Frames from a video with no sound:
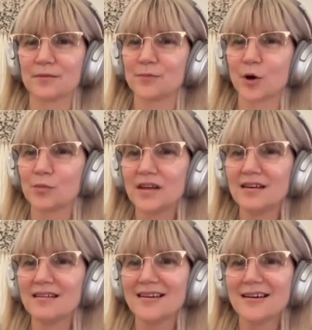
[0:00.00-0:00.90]
the
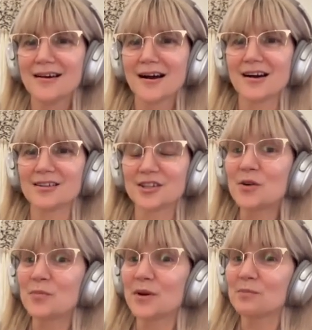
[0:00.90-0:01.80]
moment a
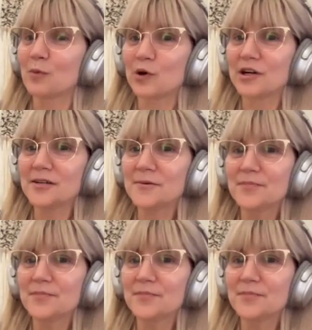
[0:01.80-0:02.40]
little bit more.